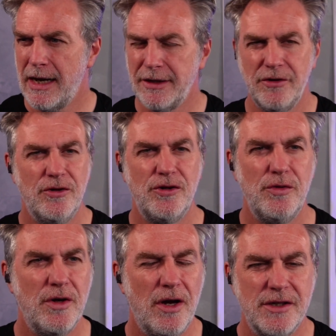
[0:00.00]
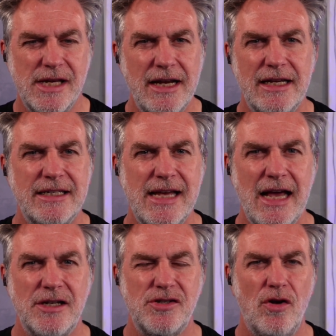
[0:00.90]
don't know, sending a
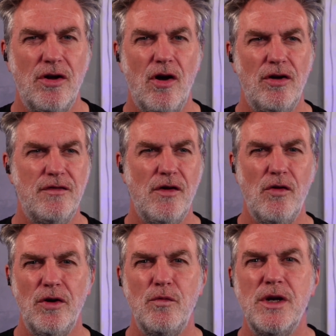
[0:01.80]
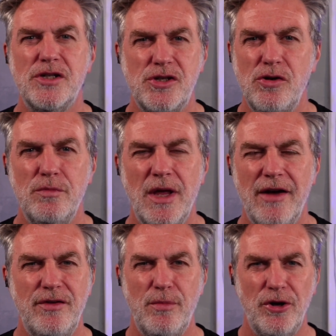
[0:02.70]
text on a phone, and we assume that
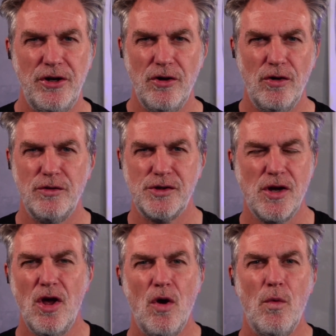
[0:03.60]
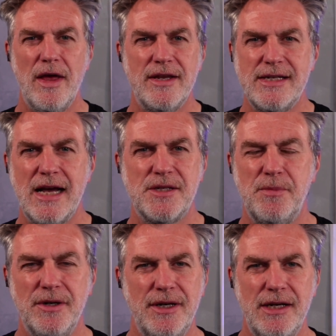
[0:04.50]
everybody knows where the text
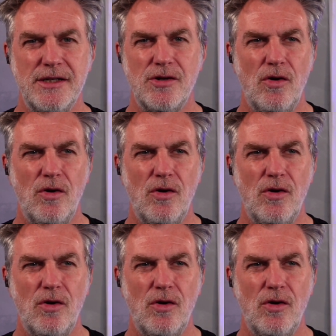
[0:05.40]
button is,